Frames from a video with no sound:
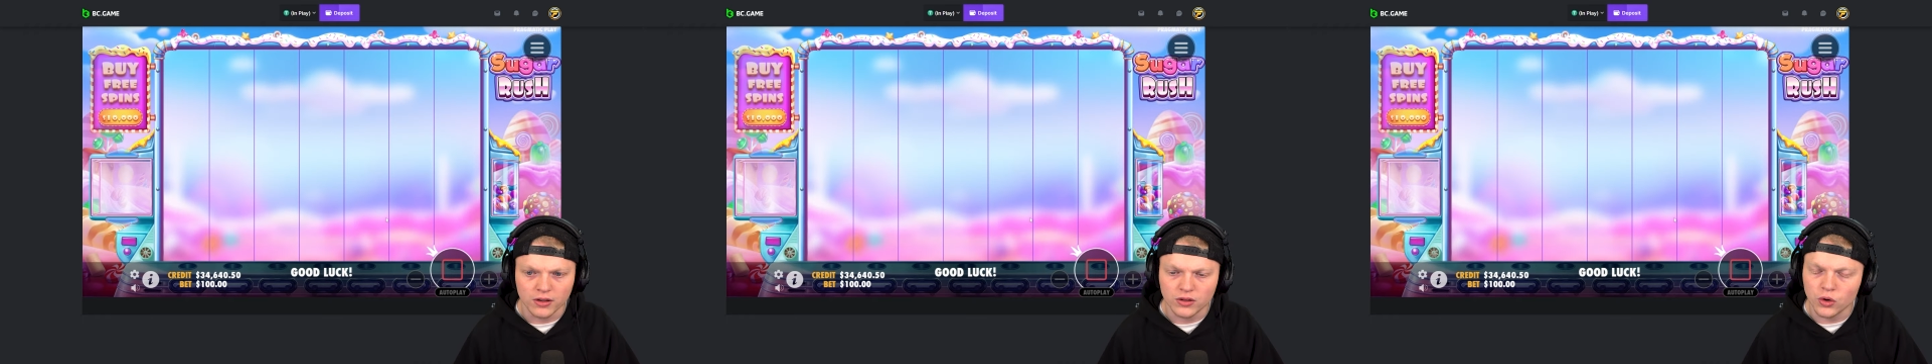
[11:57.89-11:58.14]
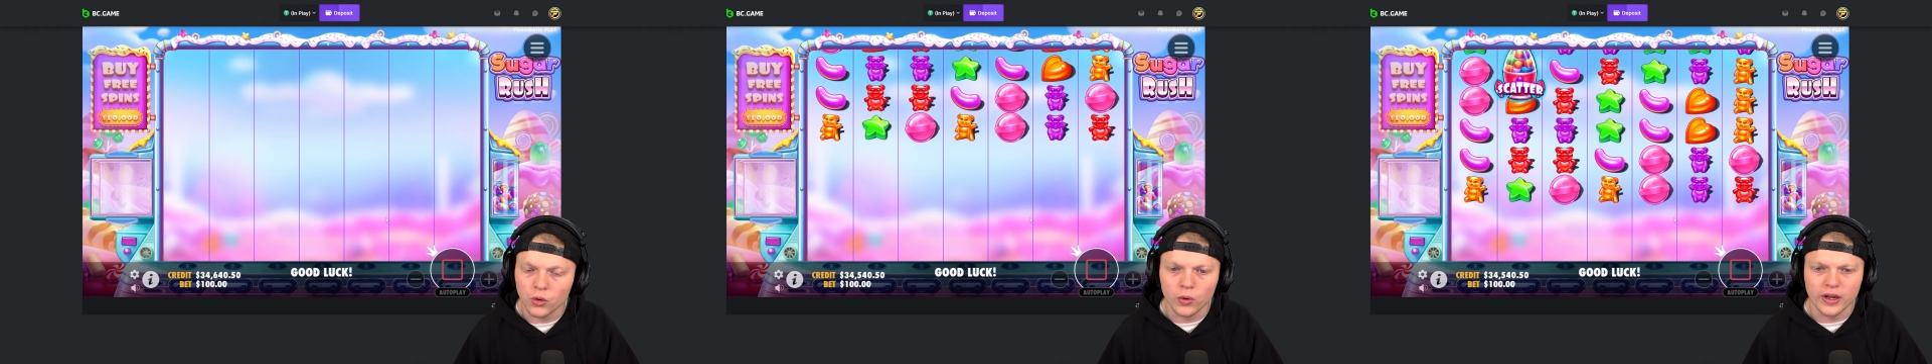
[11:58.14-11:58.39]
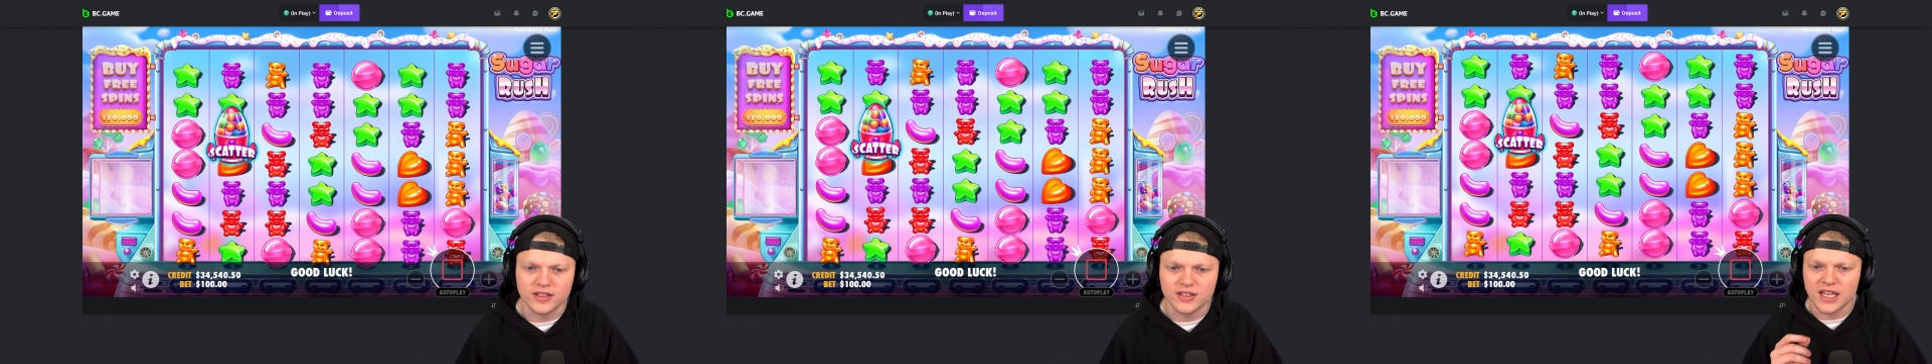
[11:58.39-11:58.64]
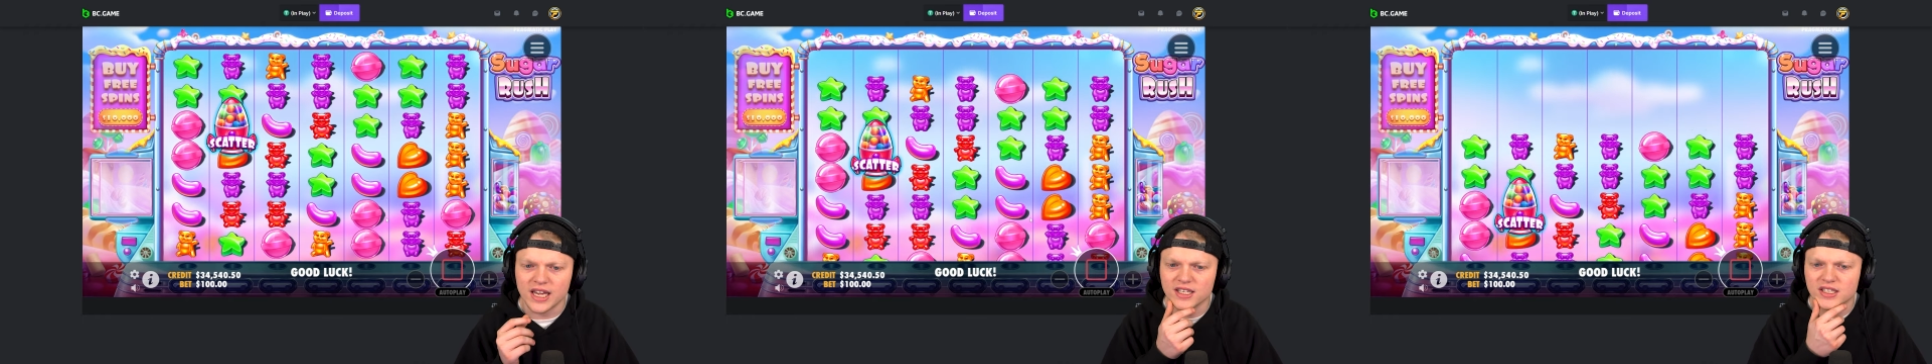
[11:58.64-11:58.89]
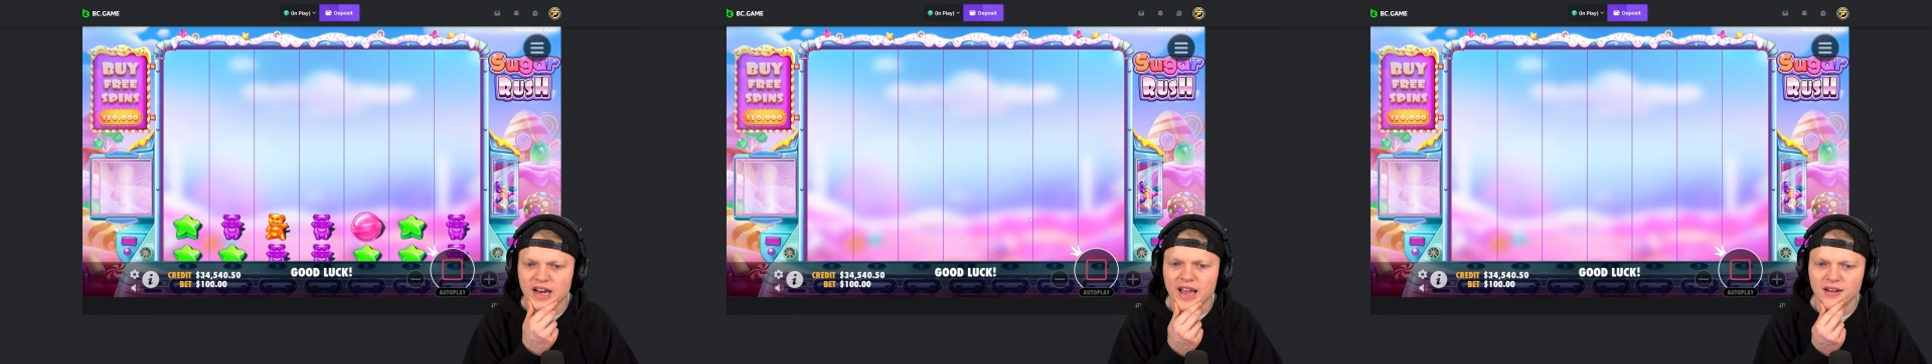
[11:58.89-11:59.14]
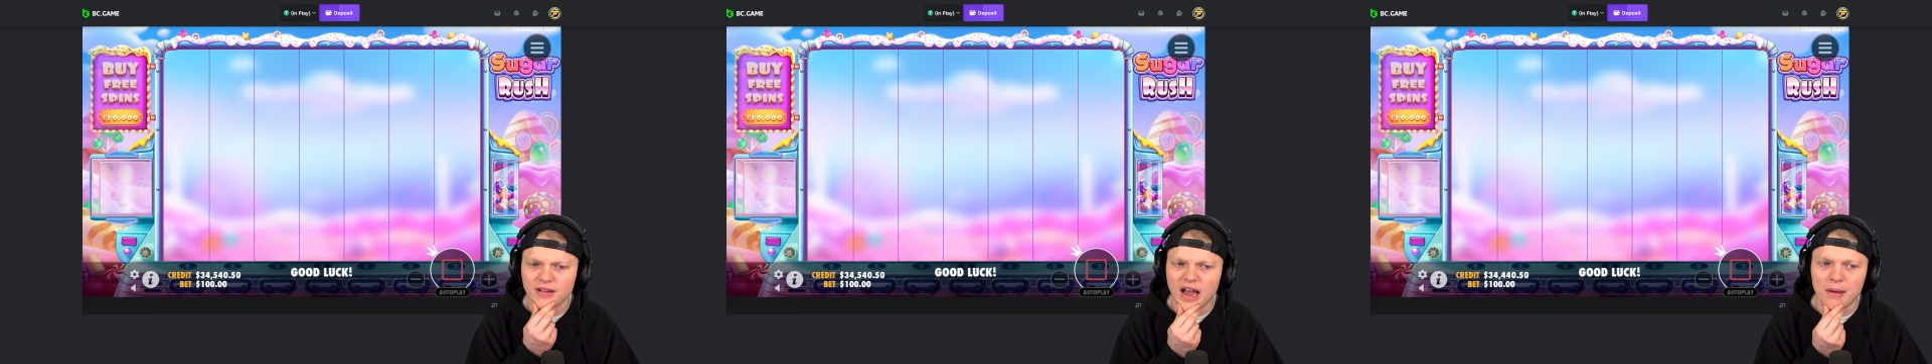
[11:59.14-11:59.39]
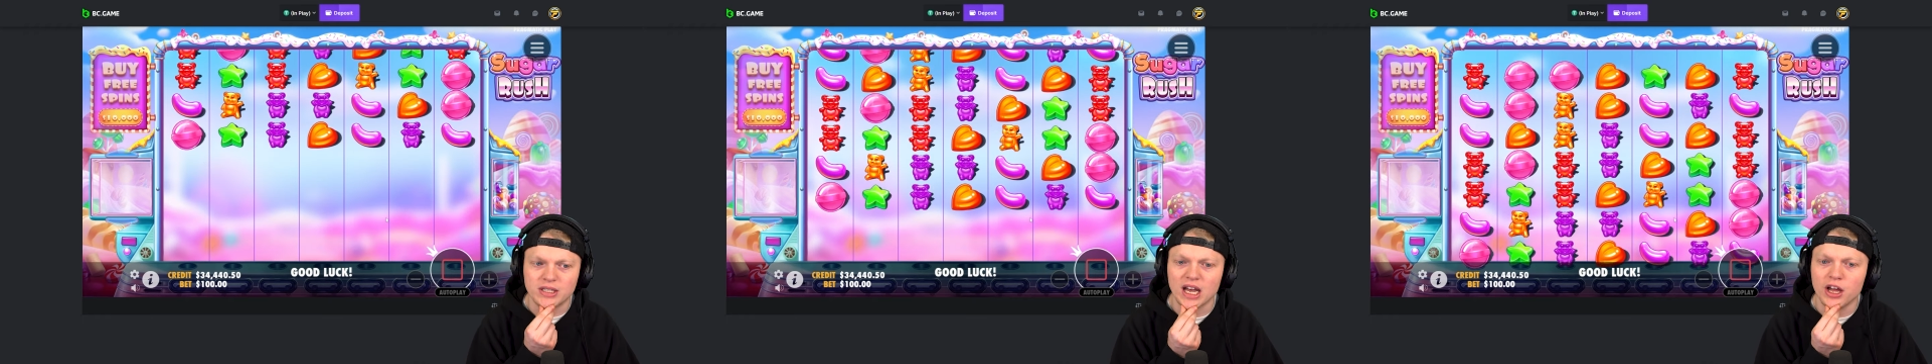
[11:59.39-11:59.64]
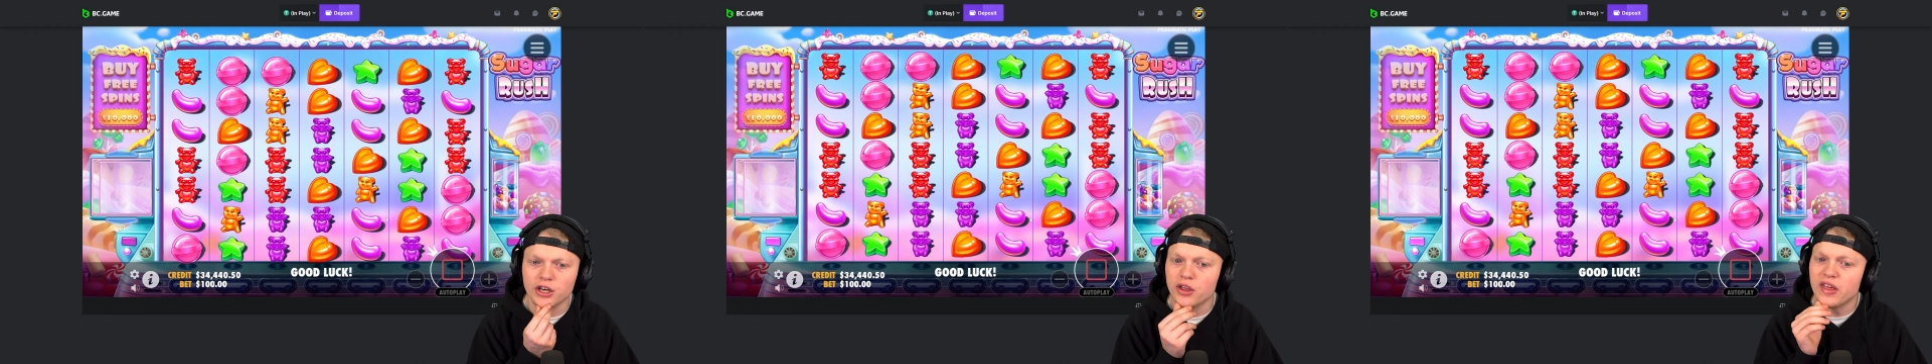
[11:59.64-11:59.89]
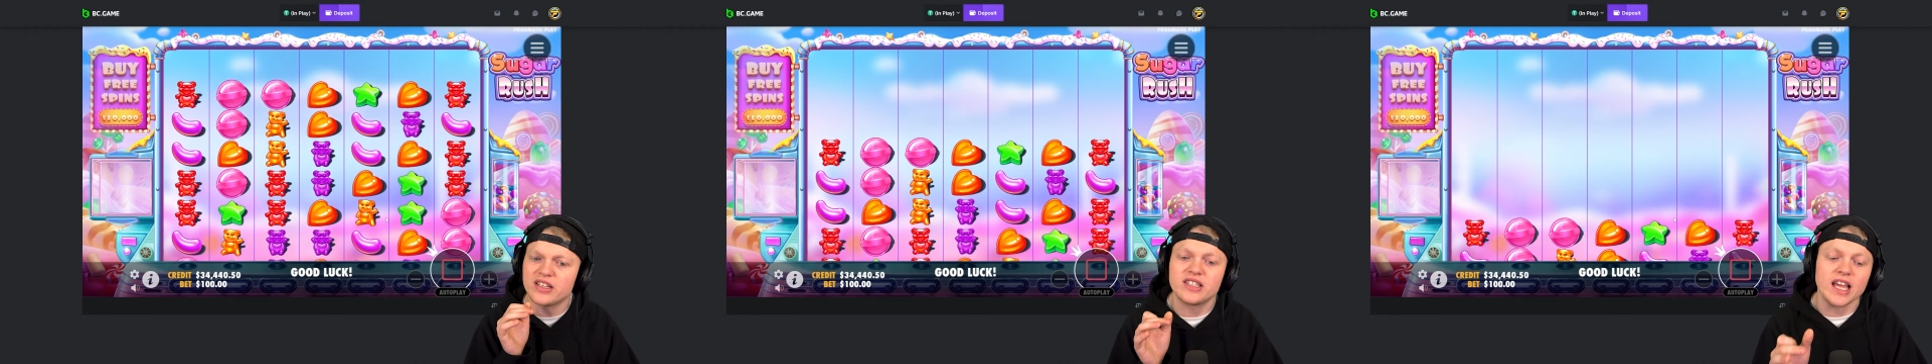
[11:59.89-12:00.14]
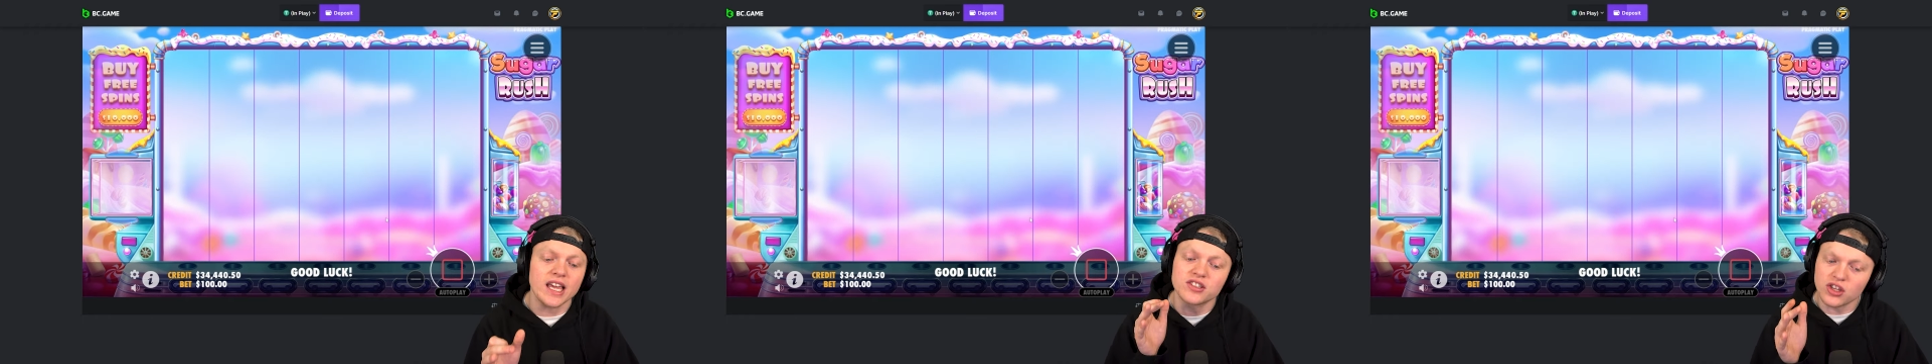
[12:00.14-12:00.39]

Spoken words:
Dude, it's teasing it. I'm telling you, this thing is